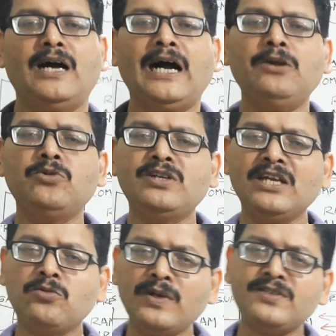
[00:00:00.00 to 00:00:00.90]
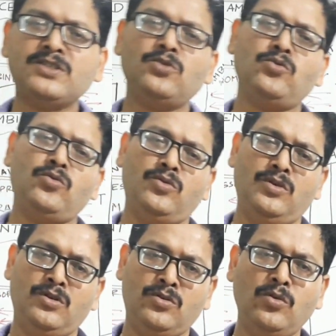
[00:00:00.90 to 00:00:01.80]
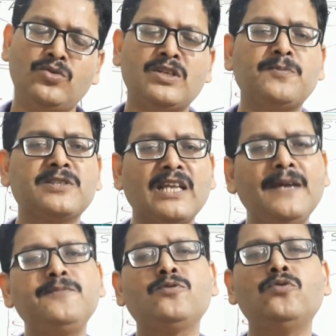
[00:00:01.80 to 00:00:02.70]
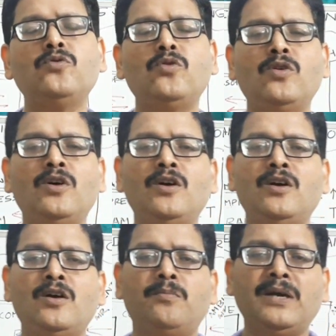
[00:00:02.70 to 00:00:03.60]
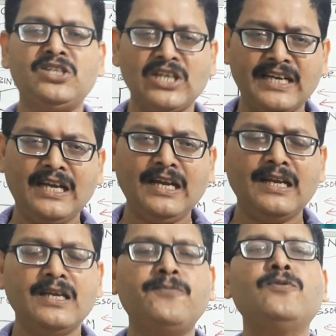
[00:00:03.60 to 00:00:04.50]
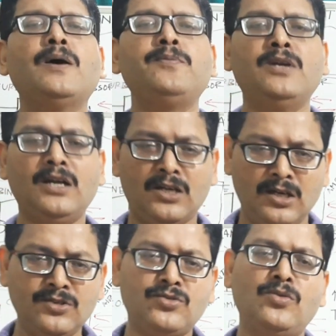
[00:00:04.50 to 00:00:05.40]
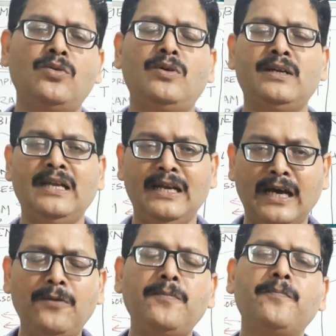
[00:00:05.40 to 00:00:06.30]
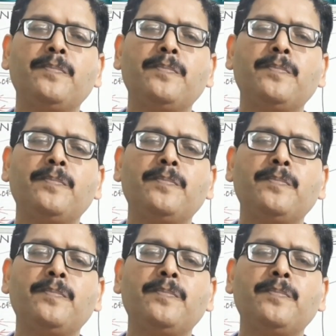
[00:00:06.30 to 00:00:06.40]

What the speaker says: I would request you to subscribe to my channel if you have not done so till now.